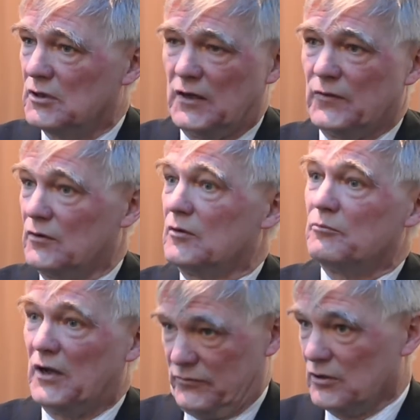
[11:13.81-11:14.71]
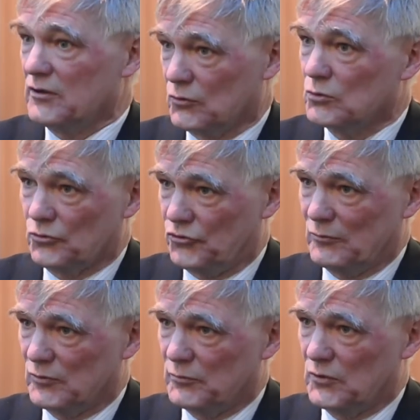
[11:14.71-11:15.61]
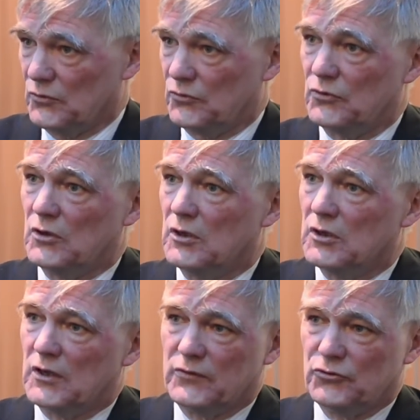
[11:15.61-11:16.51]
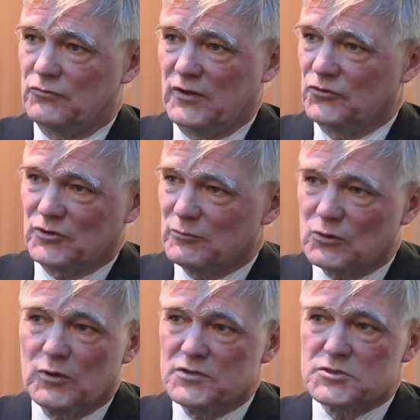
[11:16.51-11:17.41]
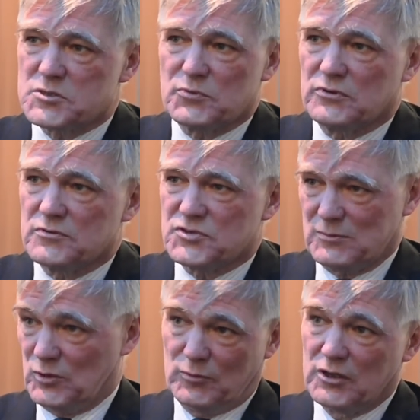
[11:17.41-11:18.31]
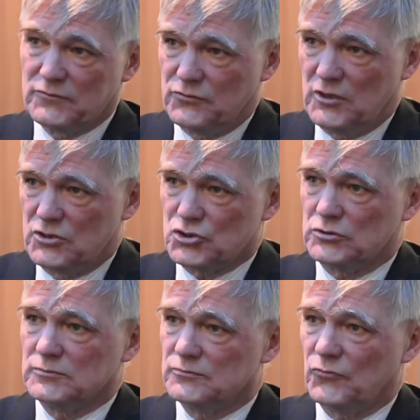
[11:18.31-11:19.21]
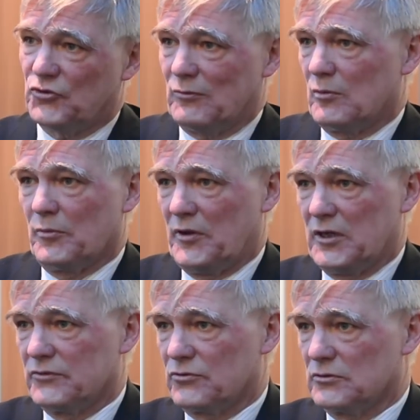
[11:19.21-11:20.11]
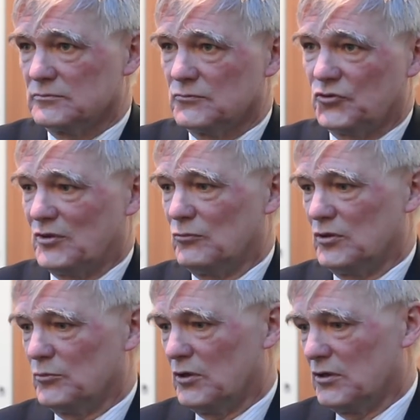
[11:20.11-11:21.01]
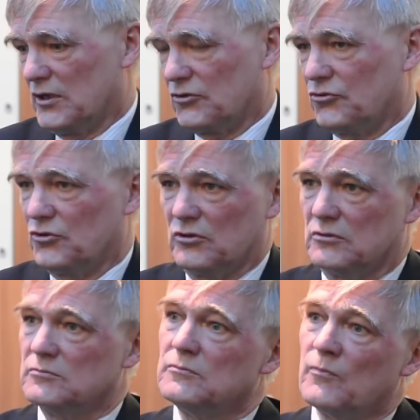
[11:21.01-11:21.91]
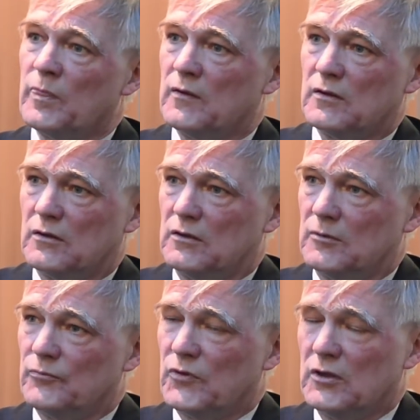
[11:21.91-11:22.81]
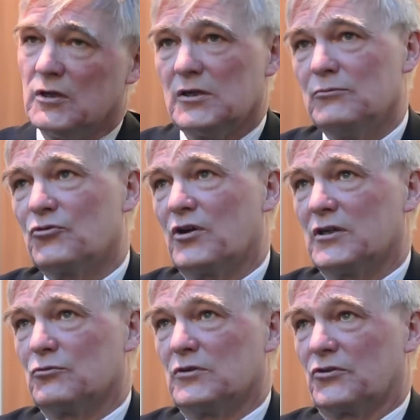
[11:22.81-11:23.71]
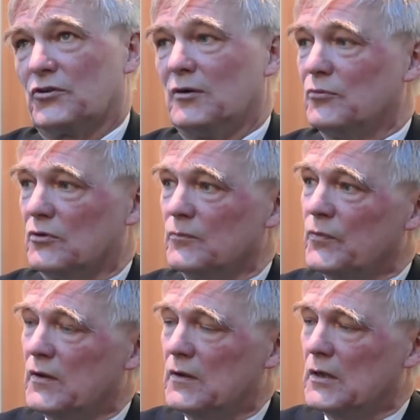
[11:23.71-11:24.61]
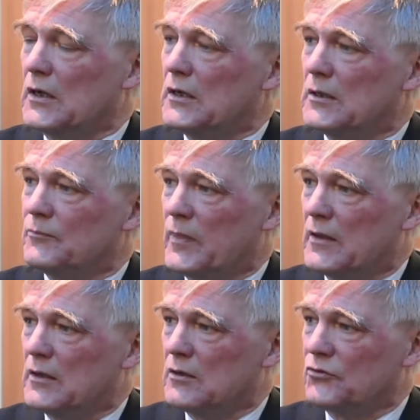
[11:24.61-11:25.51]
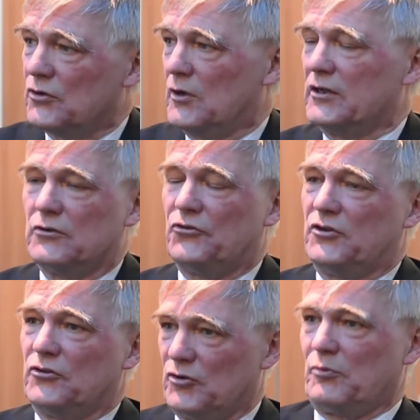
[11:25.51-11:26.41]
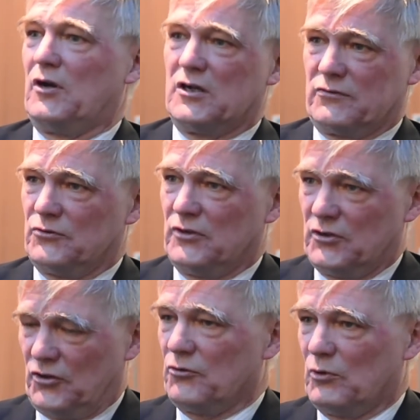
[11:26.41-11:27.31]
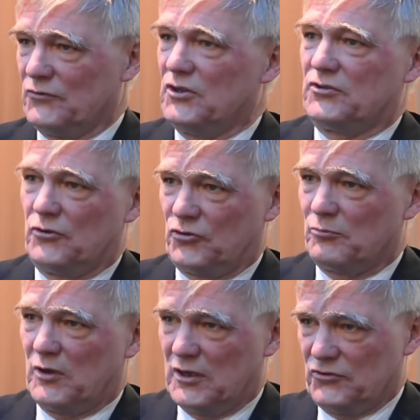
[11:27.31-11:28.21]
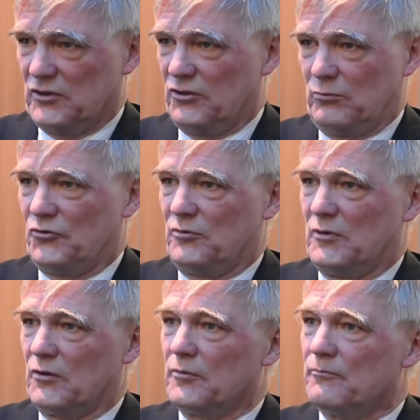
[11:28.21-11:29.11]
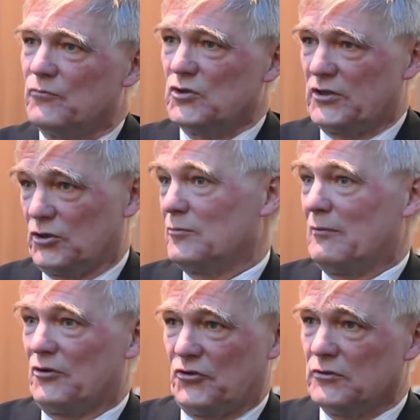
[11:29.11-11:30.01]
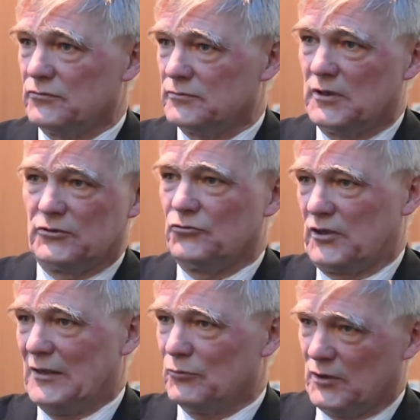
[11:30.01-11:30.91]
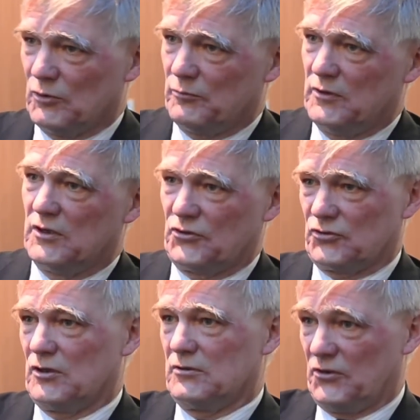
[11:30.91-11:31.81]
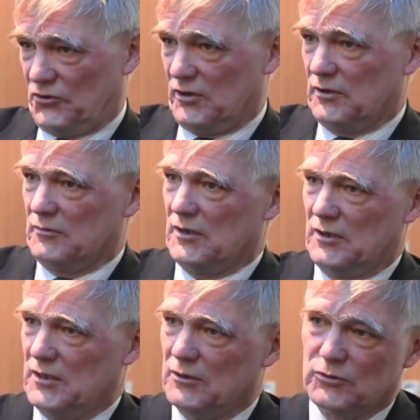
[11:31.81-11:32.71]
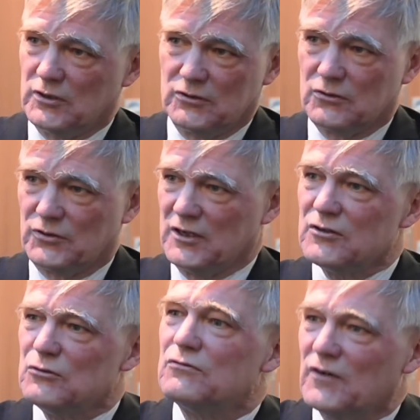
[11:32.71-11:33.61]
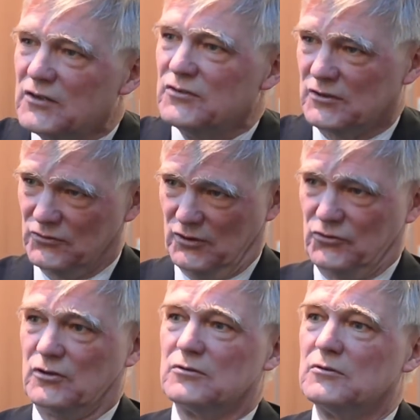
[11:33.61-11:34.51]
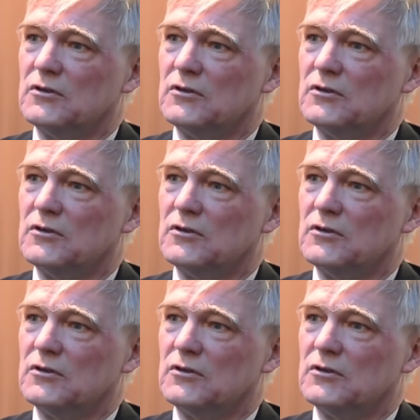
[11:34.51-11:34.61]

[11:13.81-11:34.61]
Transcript: And there are, of course, some of both. And those events can be quite disparate. Some of them are financial, some are behavioural, some of them are external. Let me try and give you an example. So I go and see a supplier, one of Tesco's suppliers at least once a month. I don't go by myself, I don't take anybody with me, I just go and I say, how are you getting on? How are you finding Tesco?